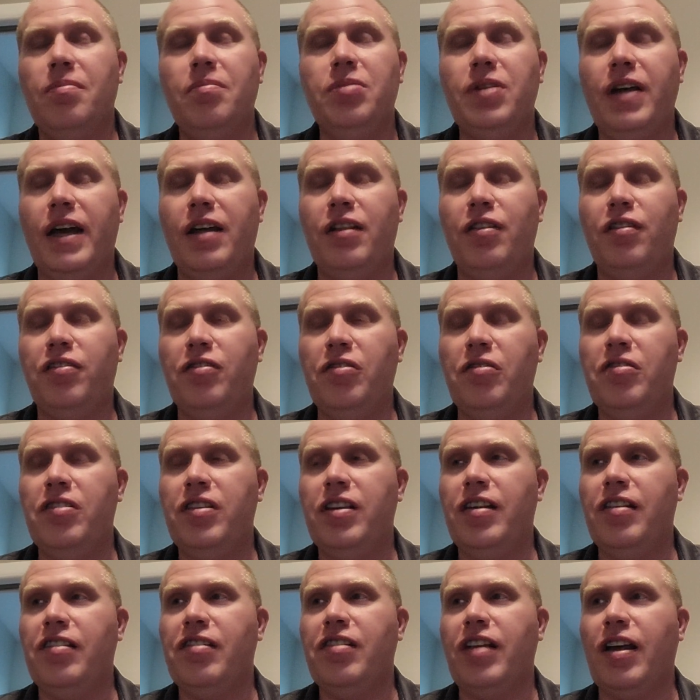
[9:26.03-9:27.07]

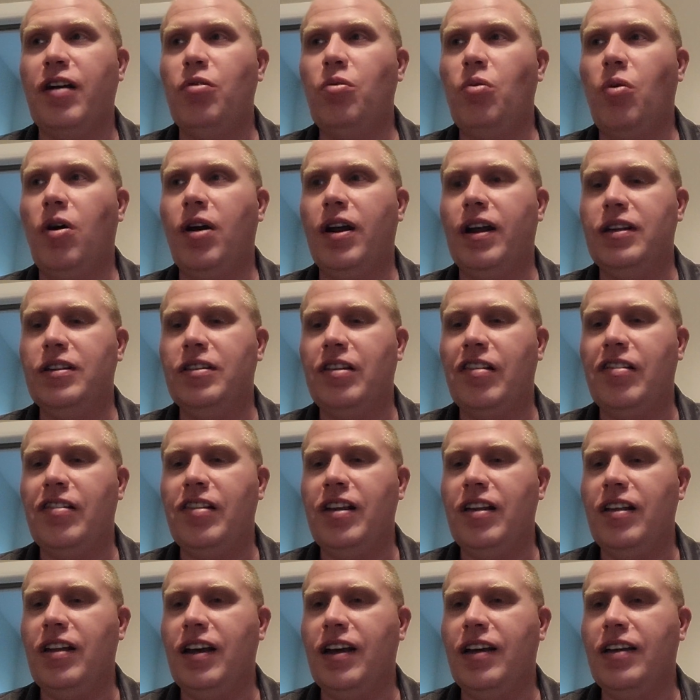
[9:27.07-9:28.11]
enthusiast, like wanting to
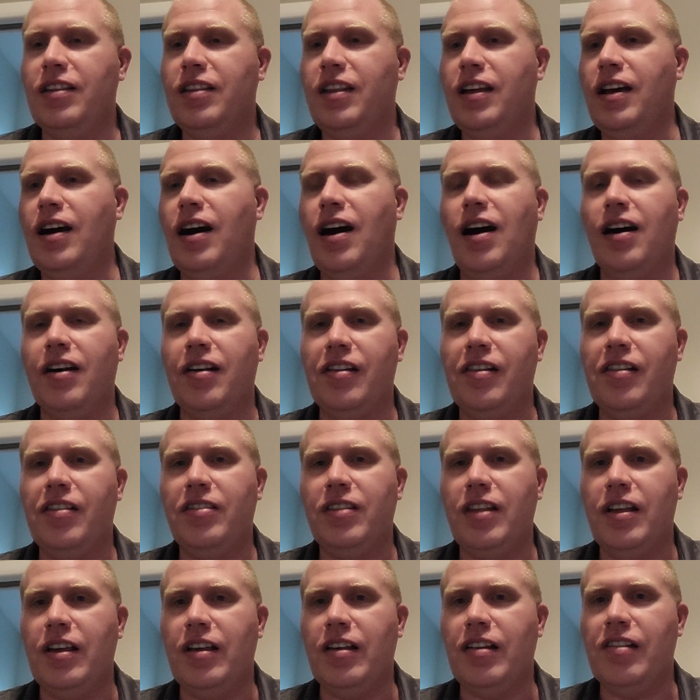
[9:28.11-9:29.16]
see like the oddest
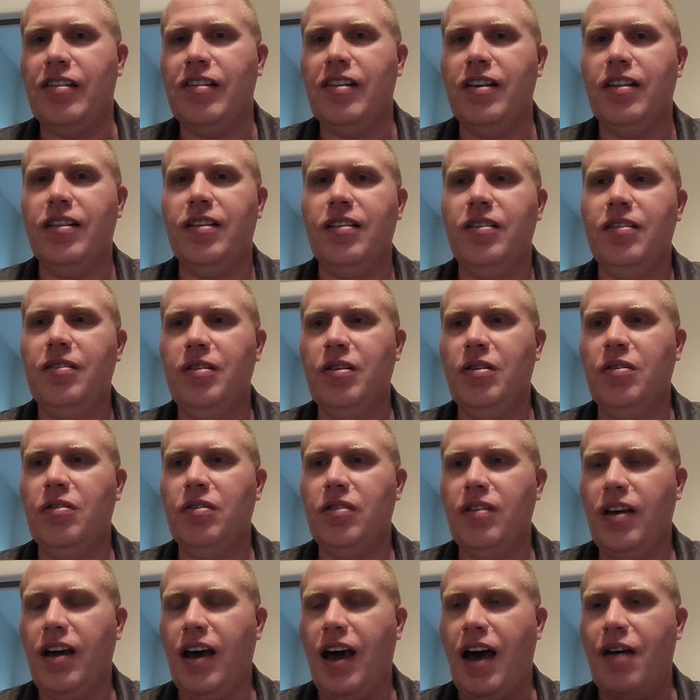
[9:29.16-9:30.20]
things, and
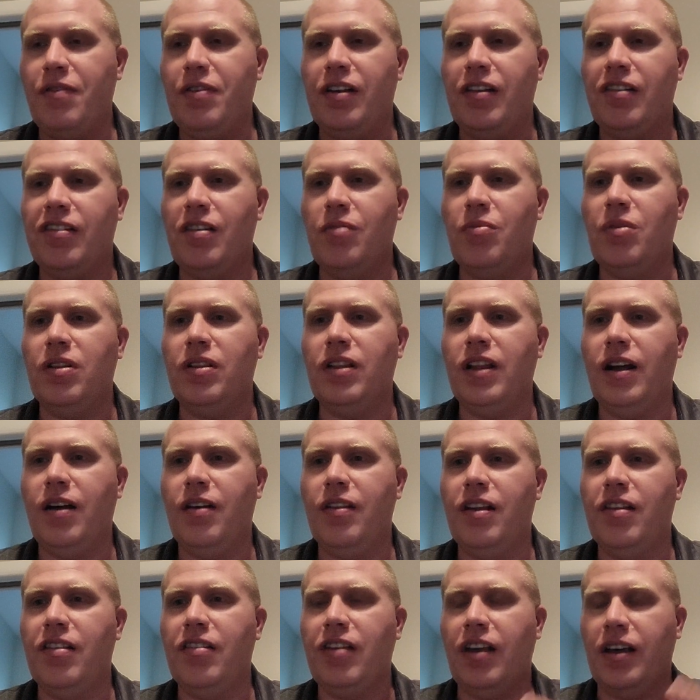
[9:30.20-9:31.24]
having someone there
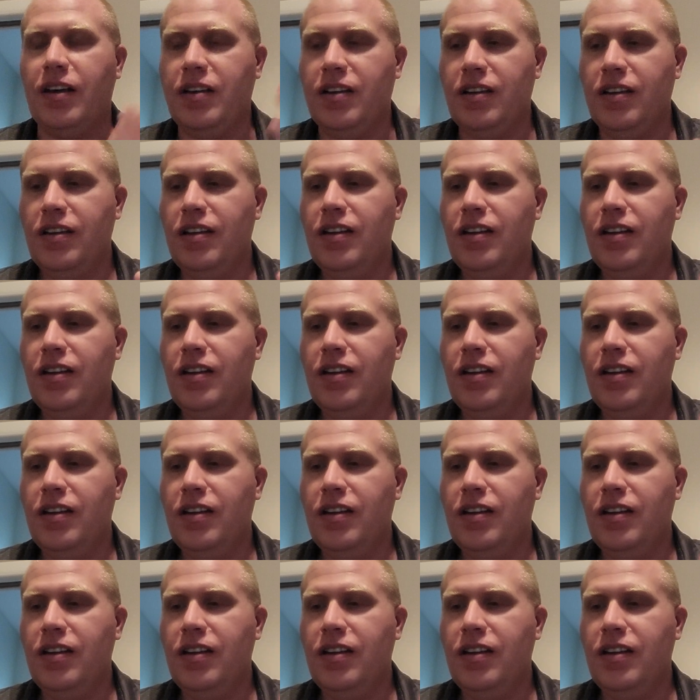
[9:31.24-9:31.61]
that's like